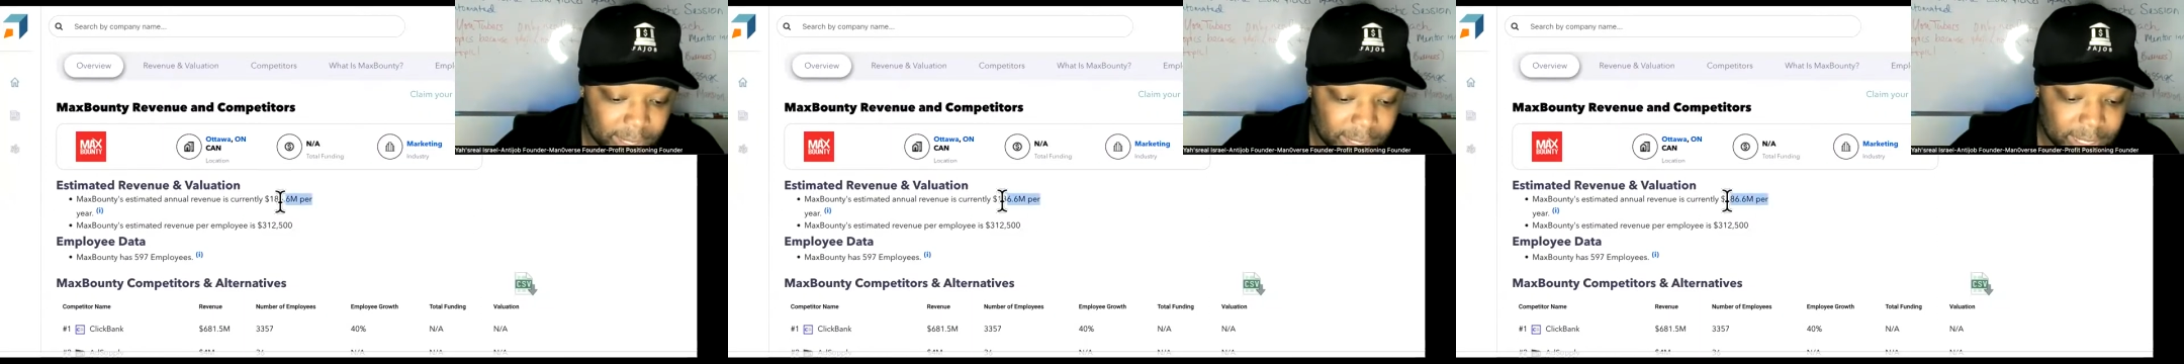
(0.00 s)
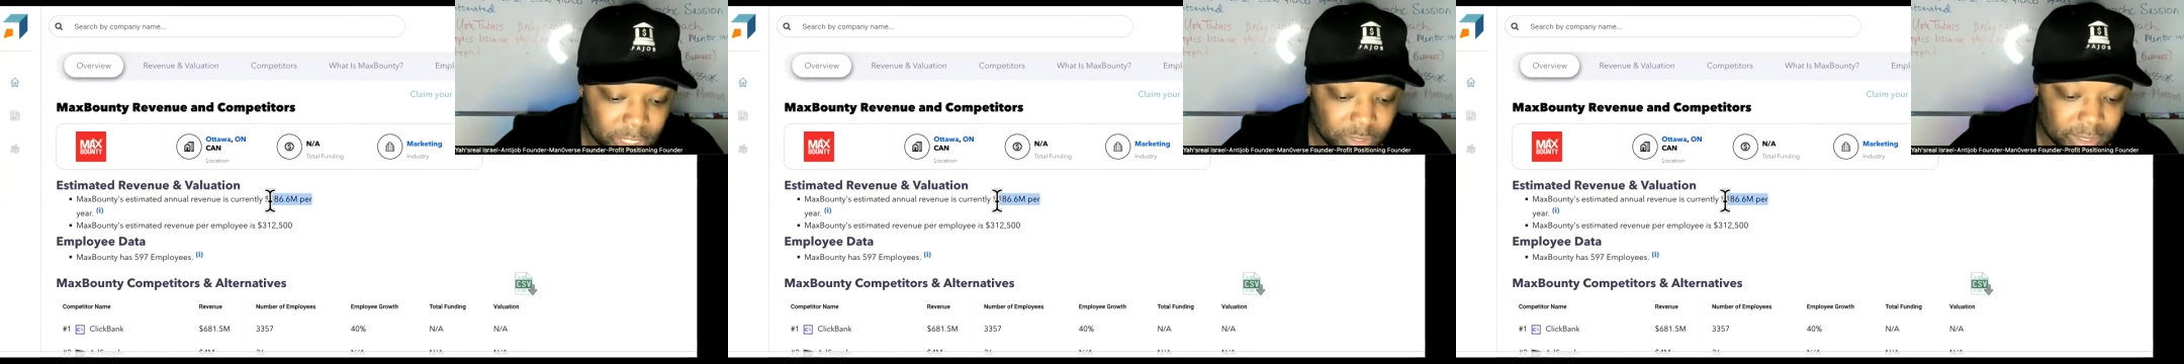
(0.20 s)

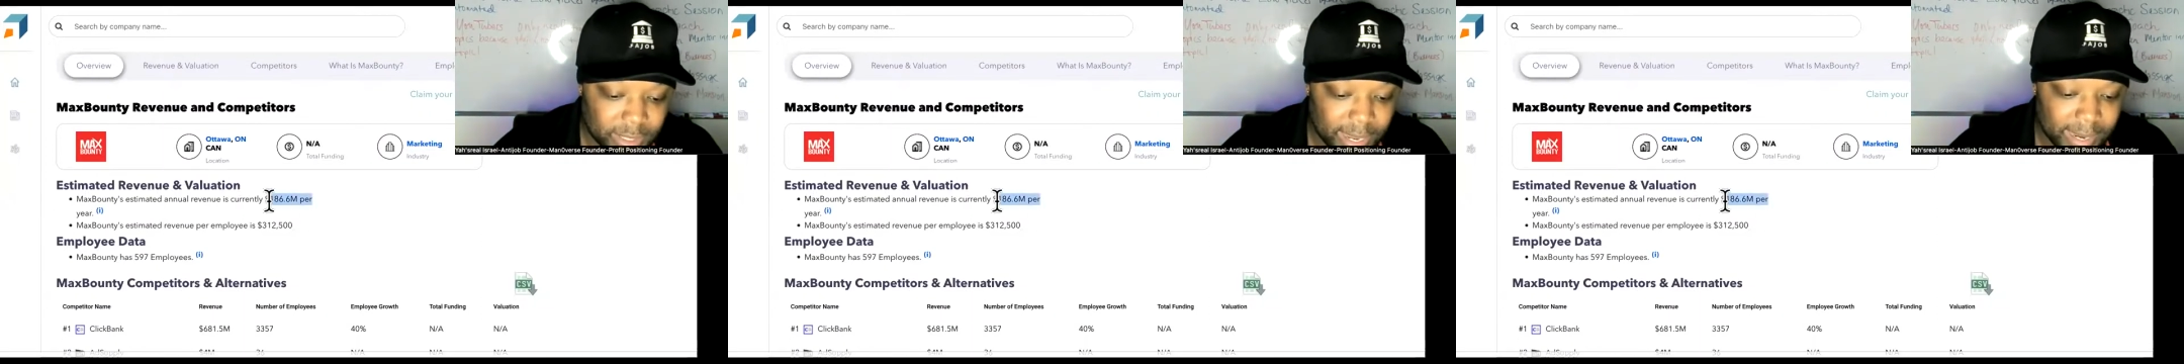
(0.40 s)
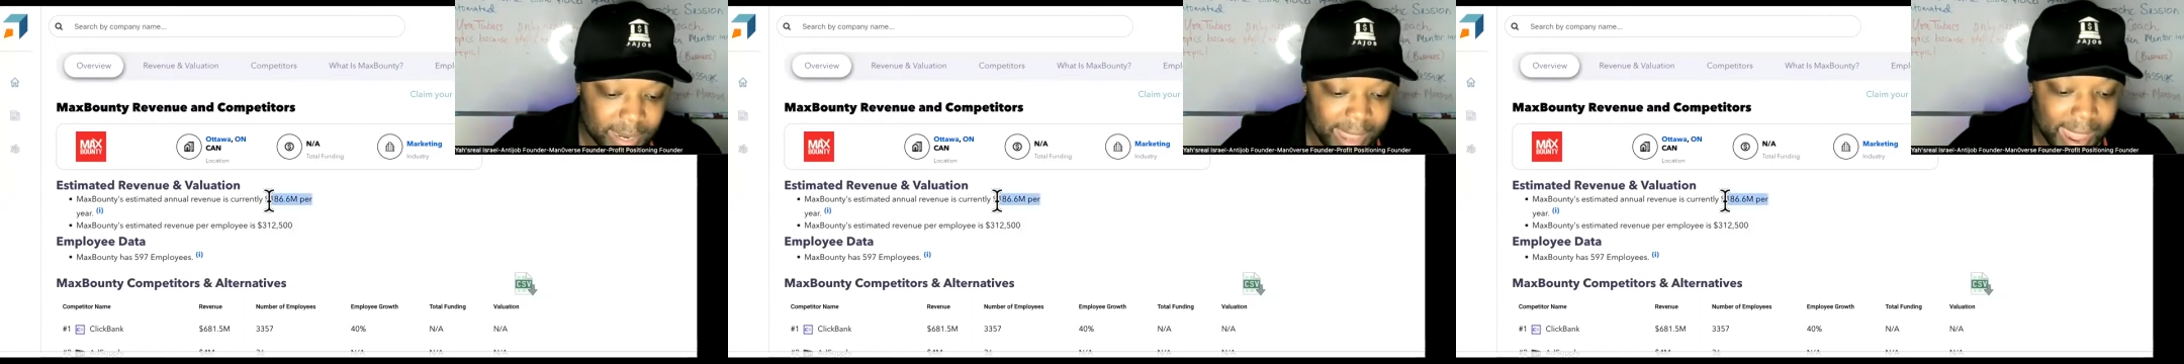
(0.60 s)

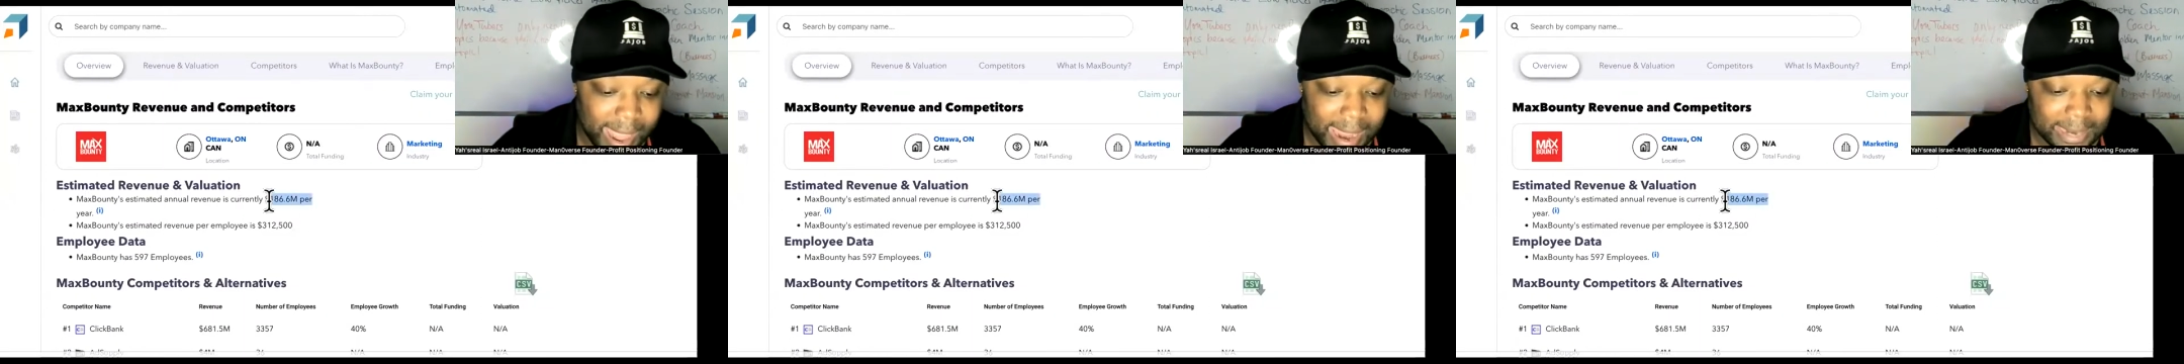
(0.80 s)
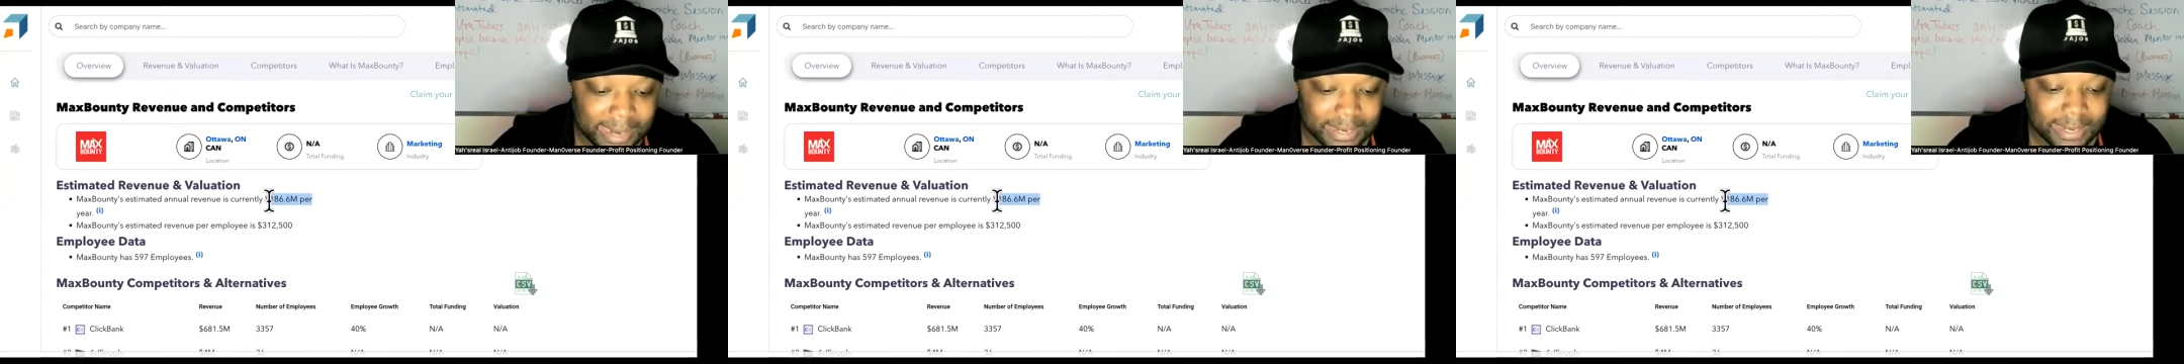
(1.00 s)

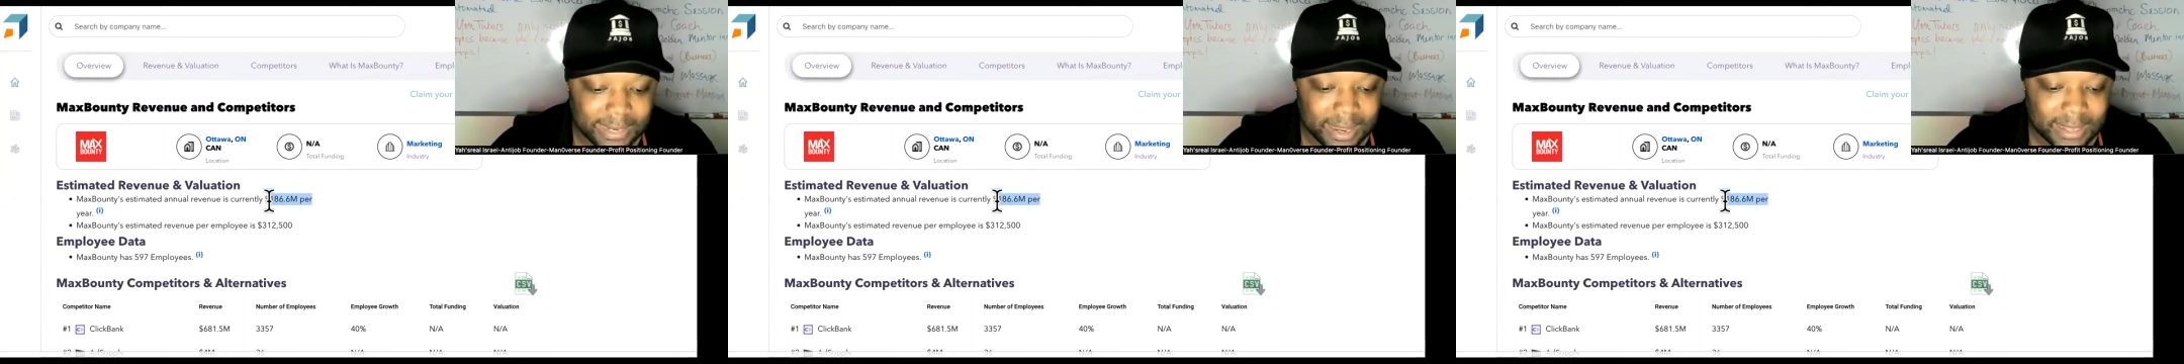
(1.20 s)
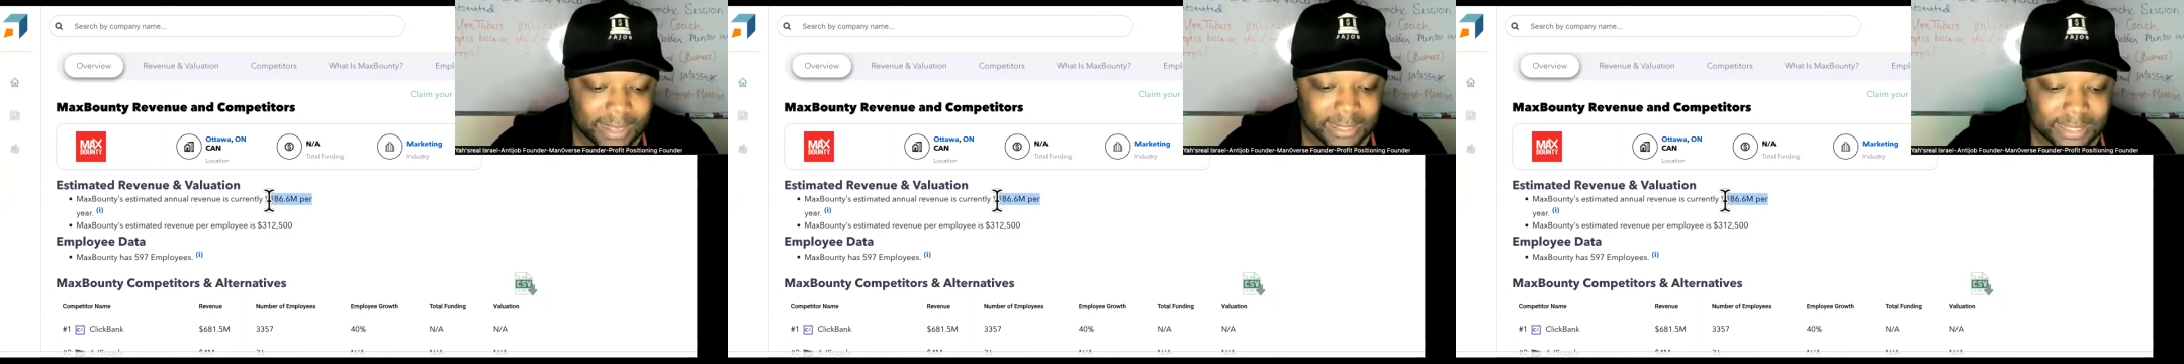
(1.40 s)

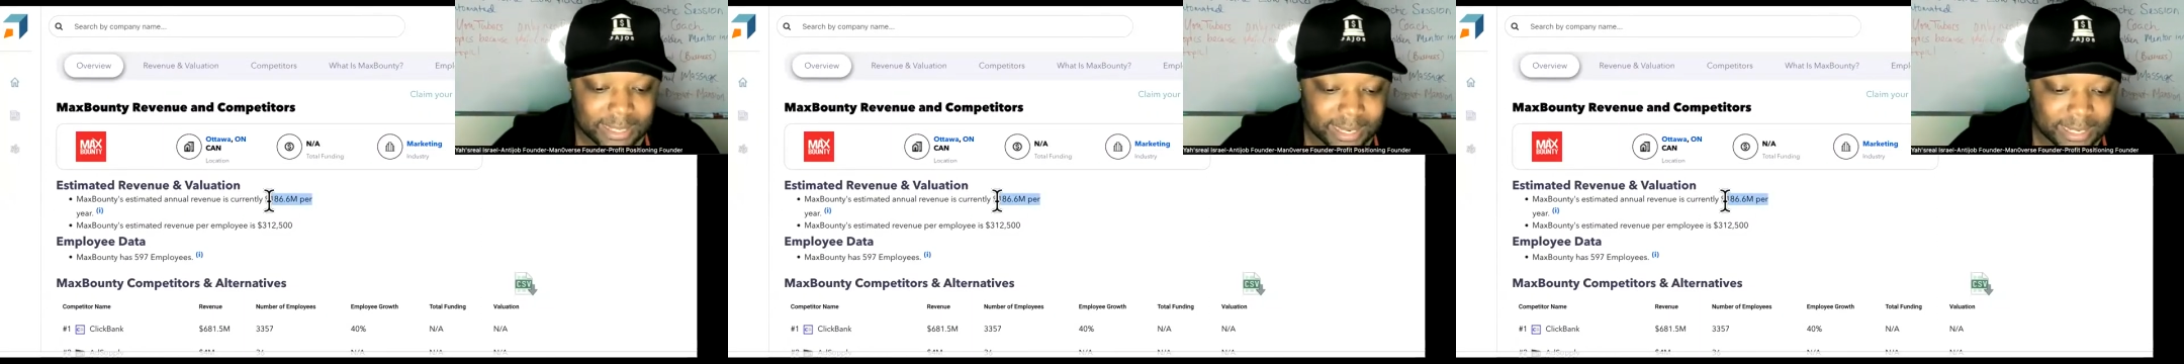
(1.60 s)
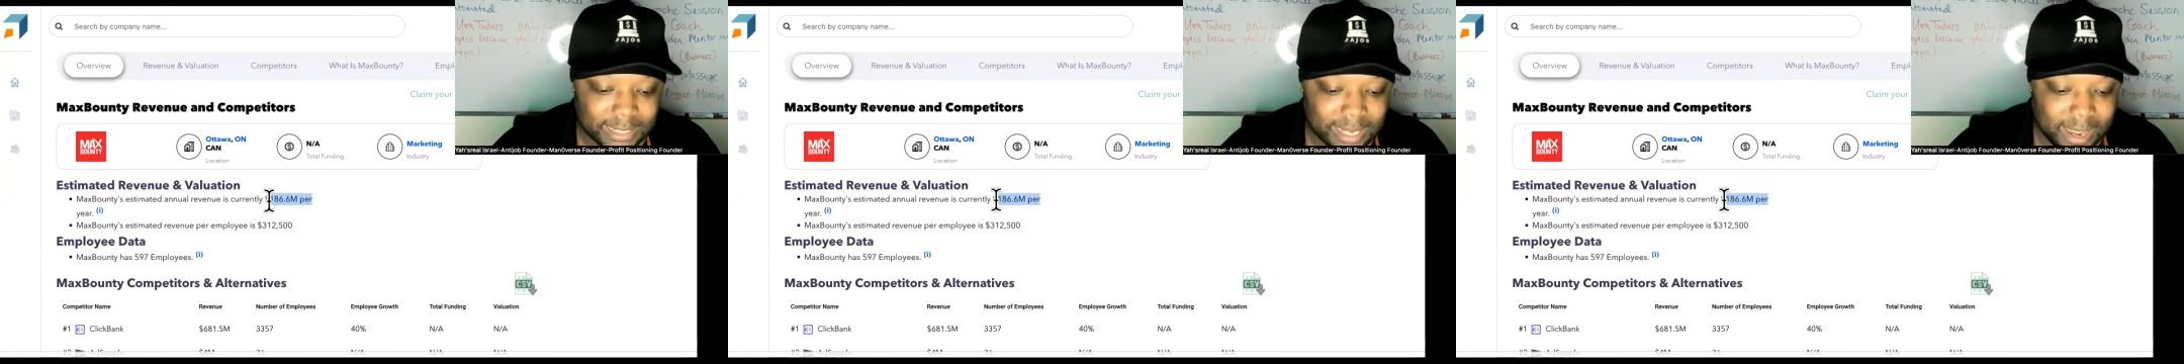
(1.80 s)

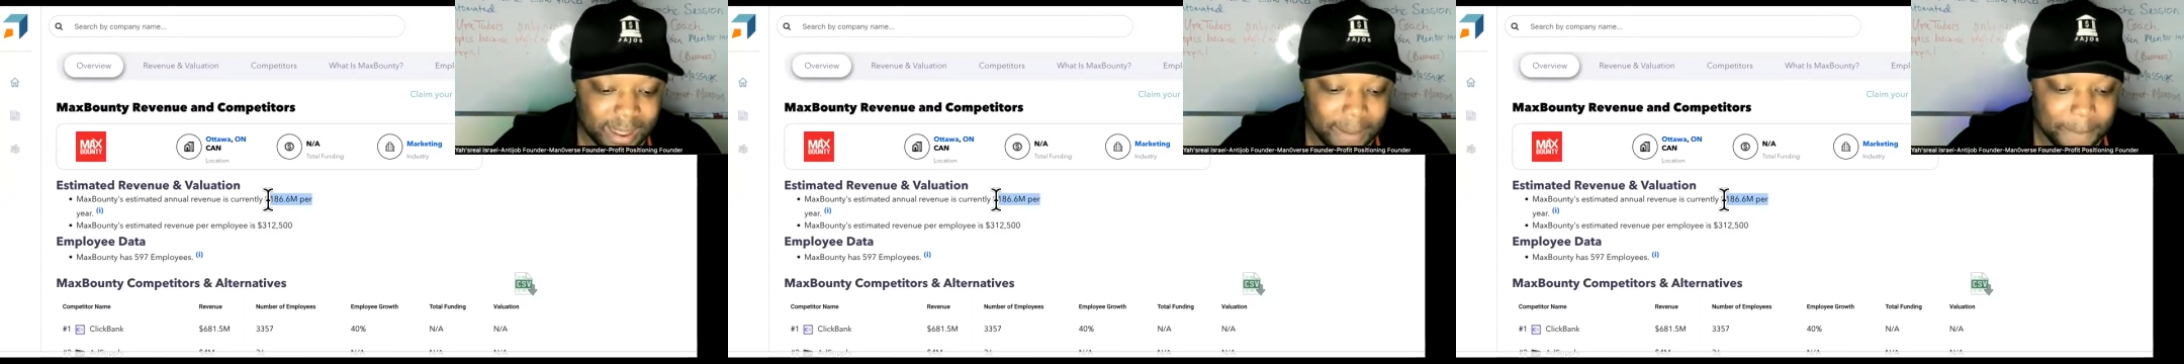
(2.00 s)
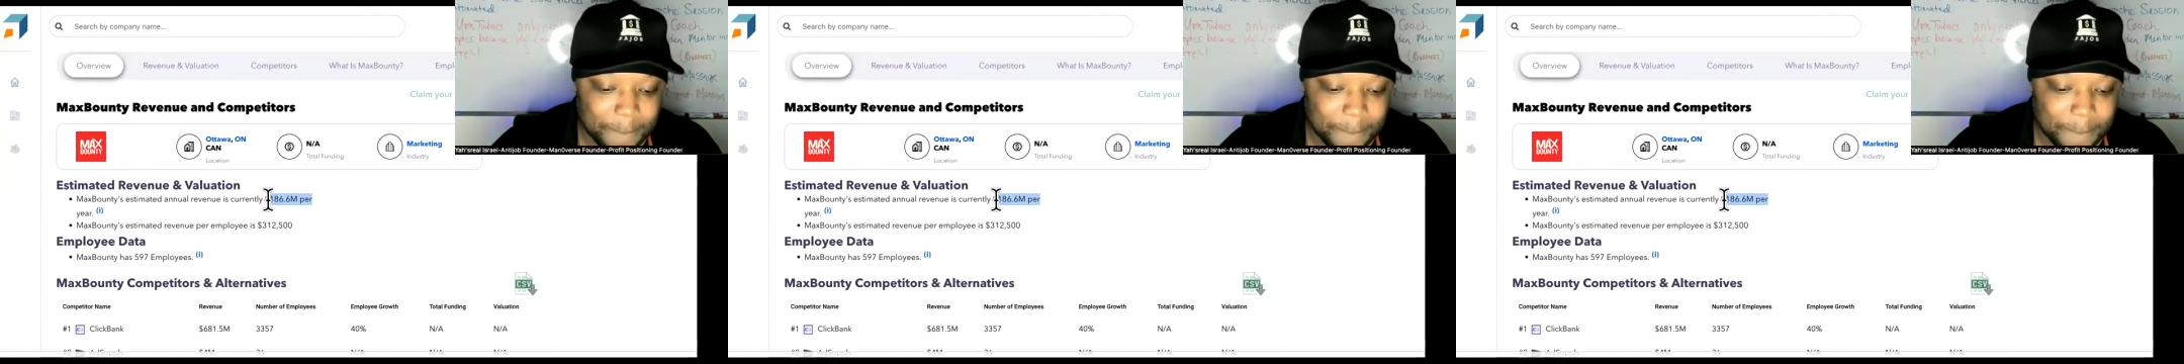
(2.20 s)
$186